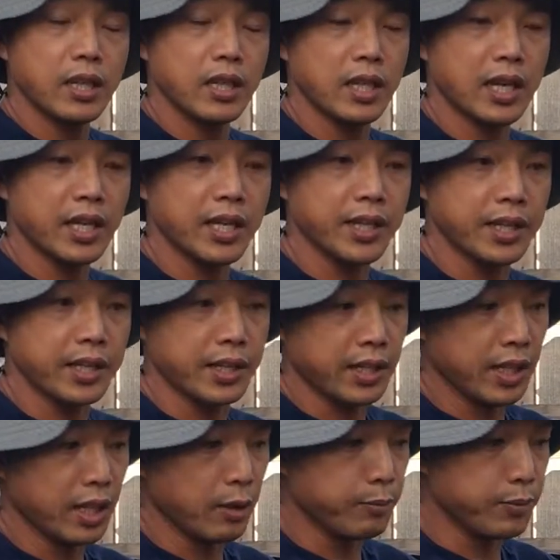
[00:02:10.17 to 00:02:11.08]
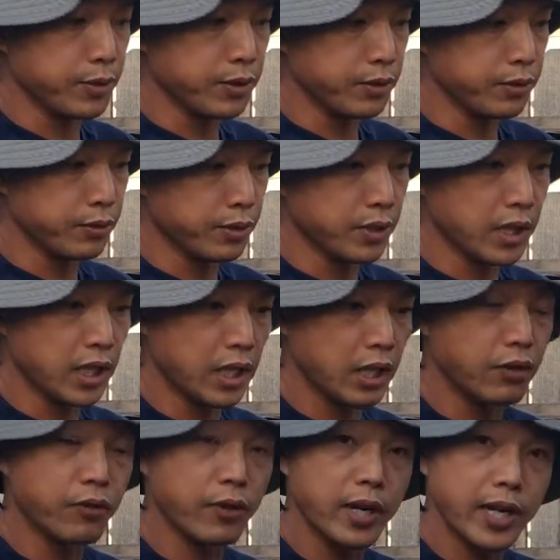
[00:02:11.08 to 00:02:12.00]
that can help you uh,
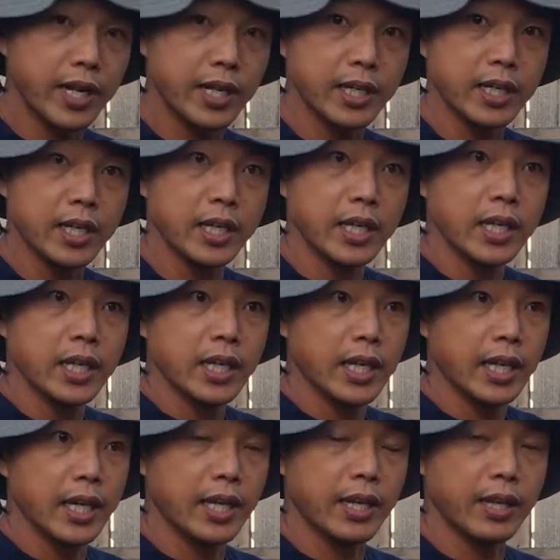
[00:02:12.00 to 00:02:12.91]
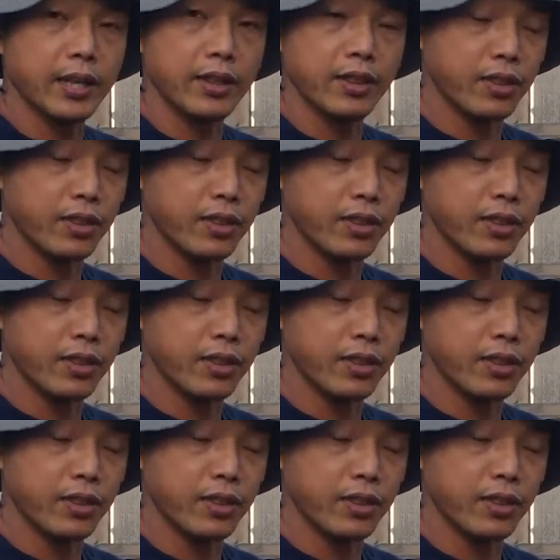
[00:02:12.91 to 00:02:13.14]
grade, and